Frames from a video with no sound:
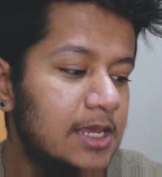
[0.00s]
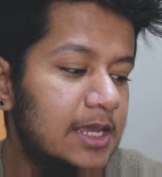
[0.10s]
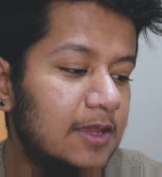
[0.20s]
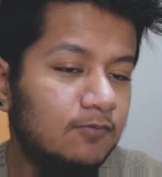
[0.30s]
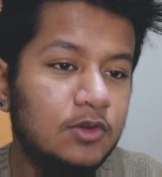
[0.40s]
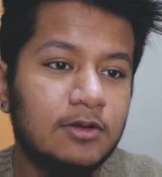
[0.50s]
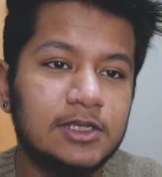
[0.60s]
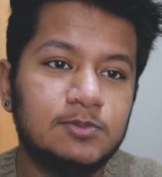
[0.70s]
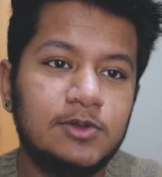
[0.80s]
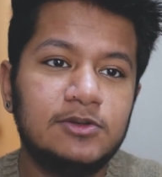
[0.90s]
if you are
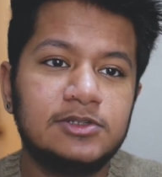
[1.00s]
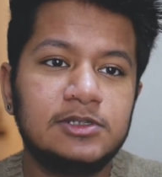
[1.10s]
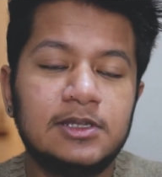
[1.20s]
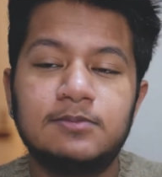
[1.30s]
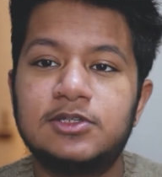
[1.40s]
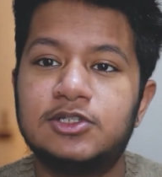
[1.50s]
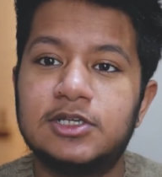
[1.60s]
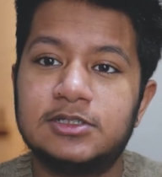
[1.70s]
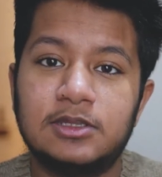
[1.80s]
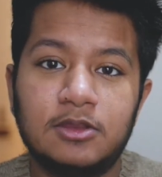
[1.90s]
experiencing them, such
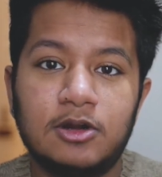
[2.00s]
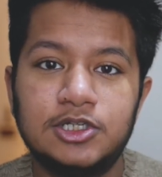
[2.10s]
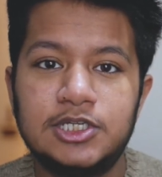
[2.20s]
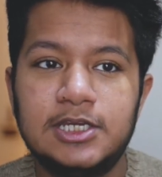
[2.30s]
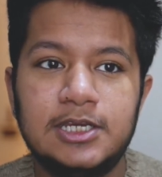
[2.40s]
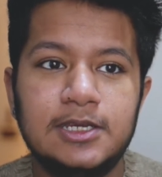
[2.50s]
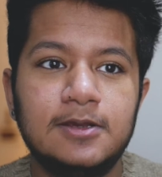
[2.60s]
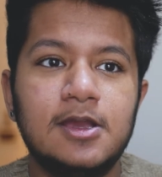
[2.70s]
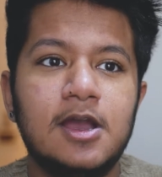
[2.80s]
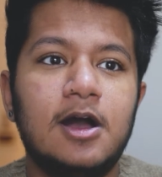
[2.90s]
as
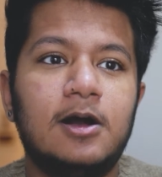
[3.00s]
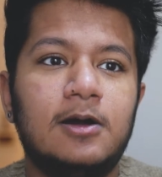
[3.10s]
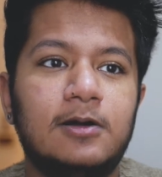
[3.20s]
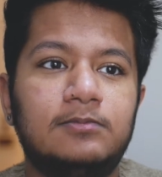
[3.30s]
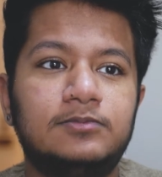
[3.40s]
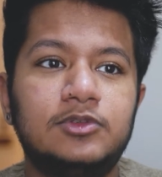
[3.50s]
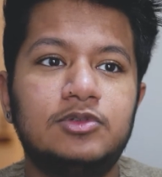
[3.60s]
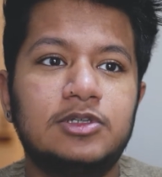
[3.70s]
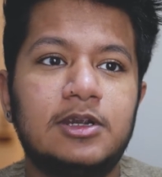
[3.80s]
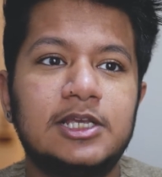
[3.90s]
lethargy, um, you
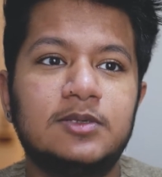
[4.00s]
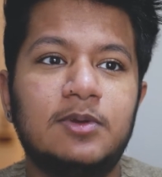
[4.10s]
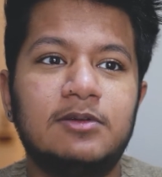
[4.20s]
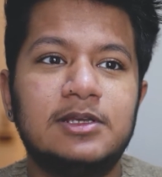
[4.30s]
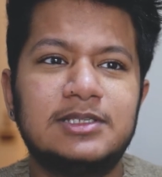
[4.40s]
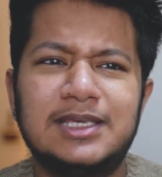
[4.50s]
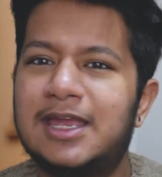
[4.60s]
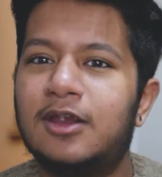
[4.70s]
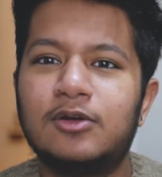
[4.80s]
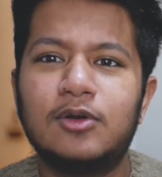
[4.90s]
start experiencing
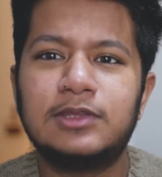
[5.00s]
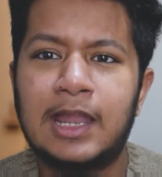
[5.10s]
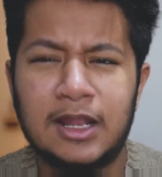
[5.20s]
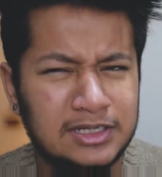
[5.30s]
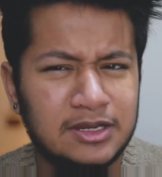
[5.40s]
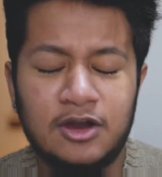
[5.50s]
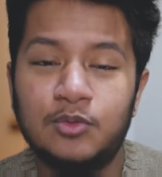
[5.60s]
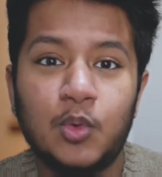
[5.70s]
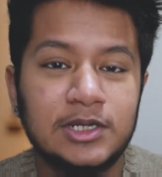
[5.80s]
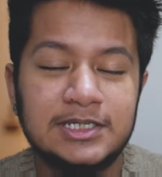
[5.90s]
hair growth at, in
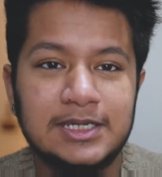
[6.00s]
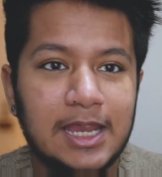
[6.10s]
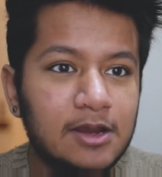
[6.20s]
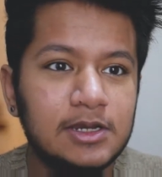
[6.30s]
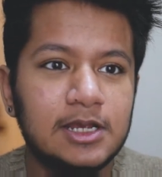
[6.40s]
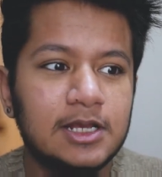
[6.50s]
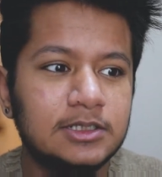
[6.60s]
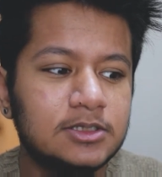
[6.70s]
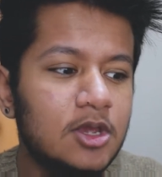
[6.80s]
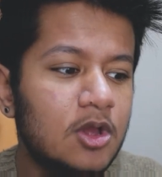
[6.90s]
unwanted
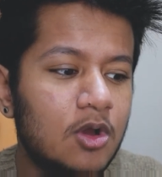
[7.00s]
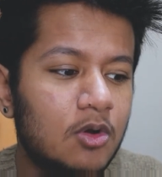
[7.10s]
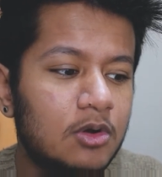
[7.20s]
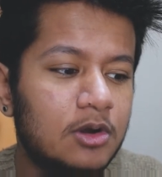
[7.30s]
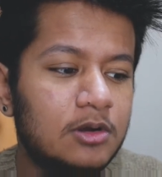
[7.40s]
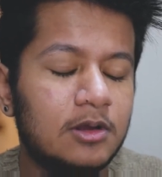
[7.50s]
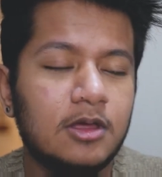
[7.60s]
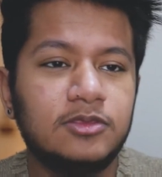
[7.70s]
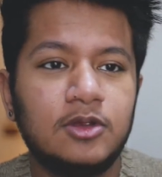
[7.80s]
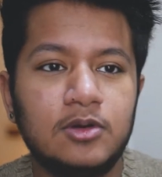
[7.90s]
areas, or
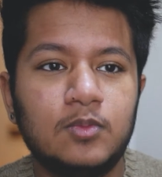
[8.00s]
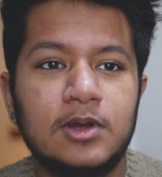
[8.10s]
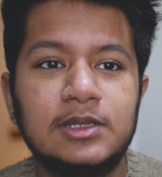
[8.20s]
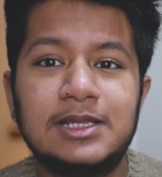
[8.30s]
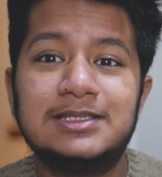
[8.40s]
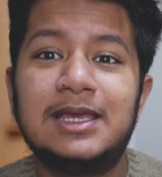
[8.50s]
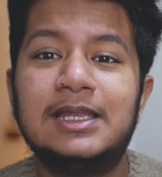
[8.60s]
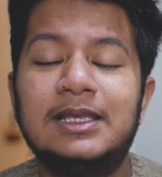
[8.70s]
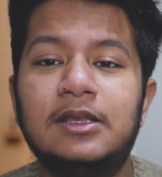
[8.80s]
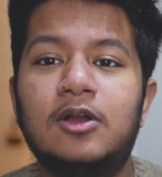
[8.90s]
a third one is that
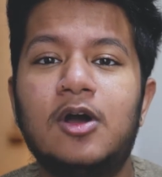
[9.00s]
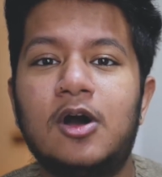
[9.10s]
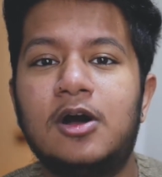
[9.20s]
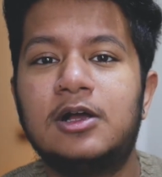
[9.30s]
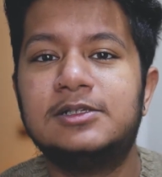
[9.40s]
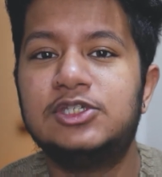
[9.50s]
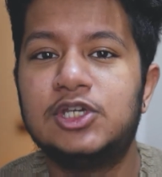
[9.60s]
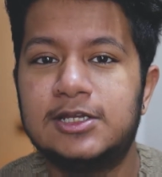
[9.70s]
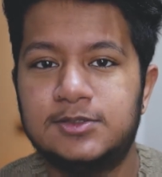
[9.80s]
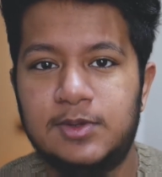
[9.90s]
it can cause
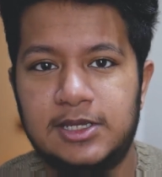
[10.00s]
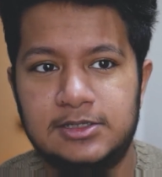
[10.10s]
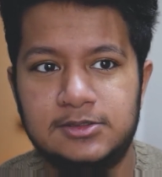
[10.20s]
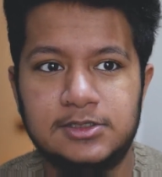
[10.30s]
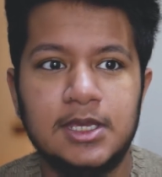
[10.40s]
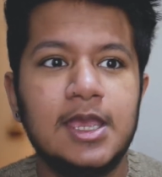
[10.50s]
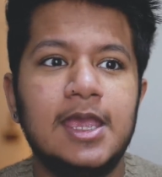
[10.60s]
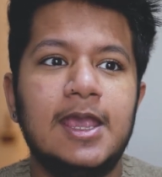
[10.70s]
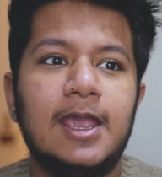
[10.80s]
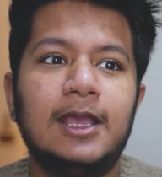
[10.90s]
chest pains.
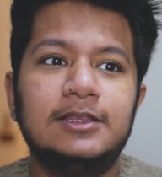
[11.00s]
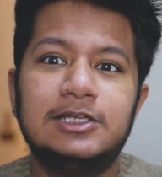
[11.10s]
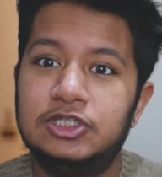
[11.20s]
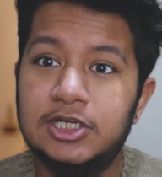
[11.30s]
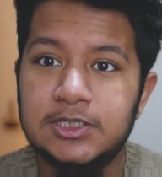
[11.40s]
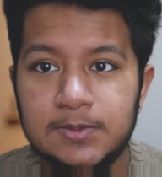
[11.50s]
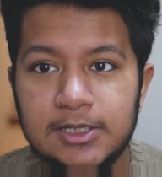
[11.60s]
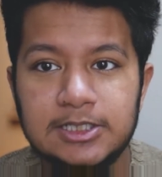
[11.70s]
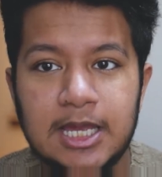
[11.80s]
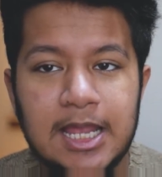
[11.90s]
And these chest
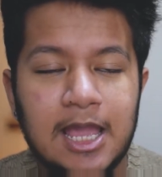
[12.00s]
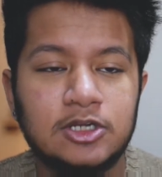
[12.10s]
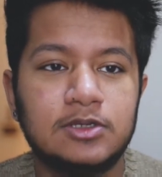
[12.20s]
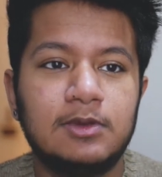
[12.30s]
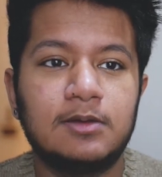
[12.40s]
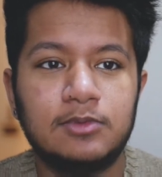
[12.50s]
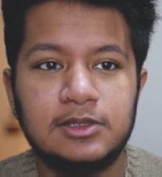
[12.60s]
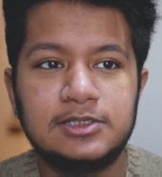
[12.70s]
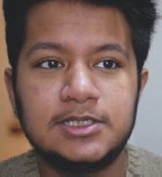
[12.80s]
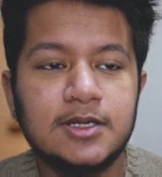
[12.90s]
pains can actually become
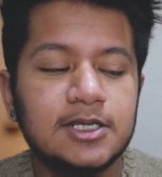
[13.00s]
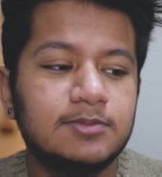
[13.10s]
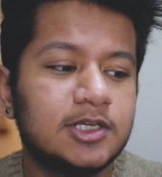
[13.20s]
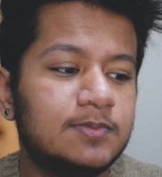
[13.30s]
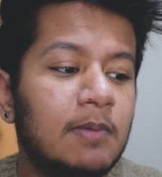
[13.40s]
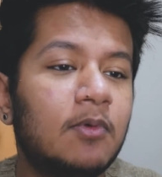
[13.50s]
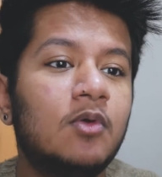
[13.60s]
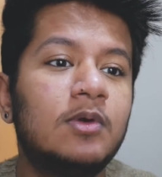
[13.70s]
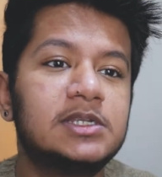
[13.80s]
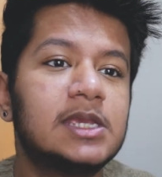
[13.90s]
really serious because people
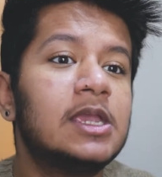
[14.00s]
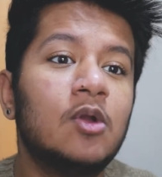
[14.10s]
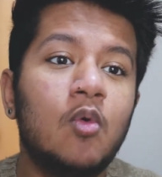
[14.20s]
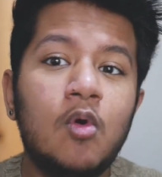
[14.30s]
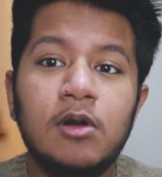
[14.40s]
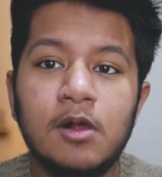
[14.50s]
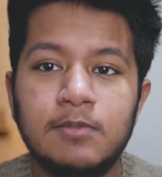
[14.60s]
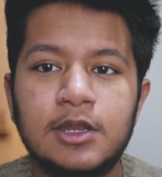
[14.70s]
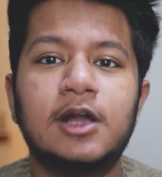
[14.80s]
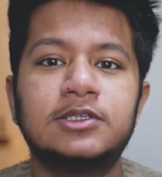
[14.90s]
who are taking oral
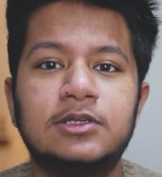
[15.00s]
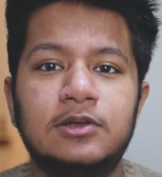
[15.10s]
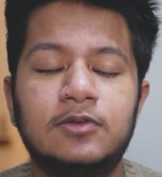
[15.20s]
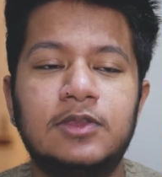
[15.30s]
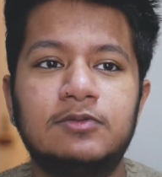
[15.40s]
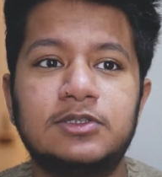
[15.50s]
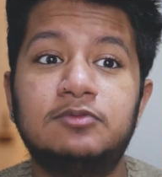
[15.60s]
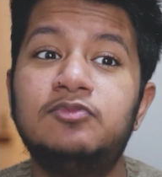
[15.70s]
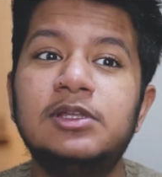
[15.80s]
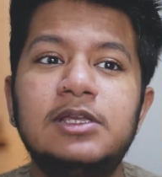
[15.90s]
minoxidil, there was a
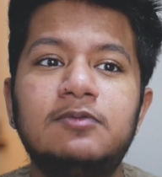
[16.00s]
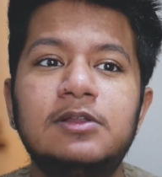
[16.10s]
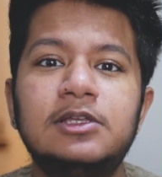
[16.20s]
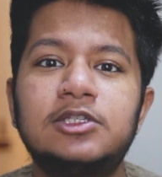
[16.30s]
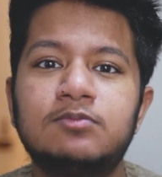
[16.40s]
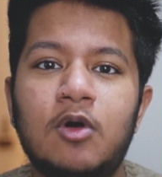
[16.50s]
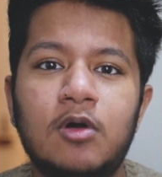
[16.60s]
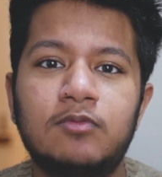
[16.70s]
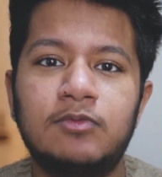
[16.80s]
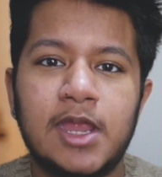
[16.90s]
really, really
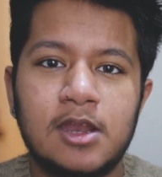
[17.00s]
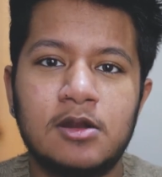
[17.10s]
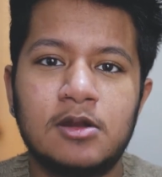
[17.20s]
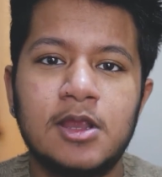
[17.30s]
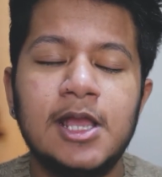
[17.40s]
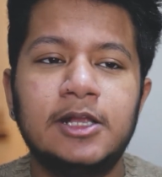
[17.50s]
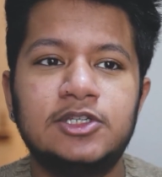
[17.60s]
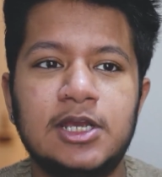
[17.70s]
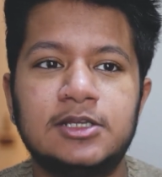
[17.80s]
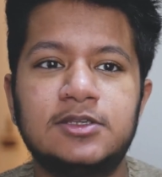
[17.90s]
small, rare
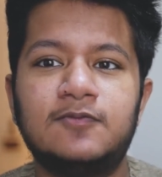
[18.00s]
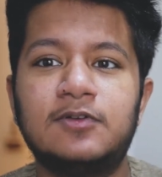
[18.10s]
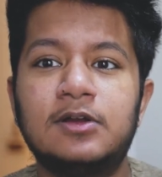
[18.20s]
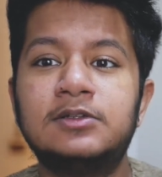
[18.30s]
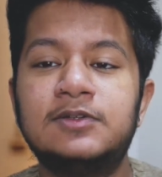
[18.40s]
chance of uh,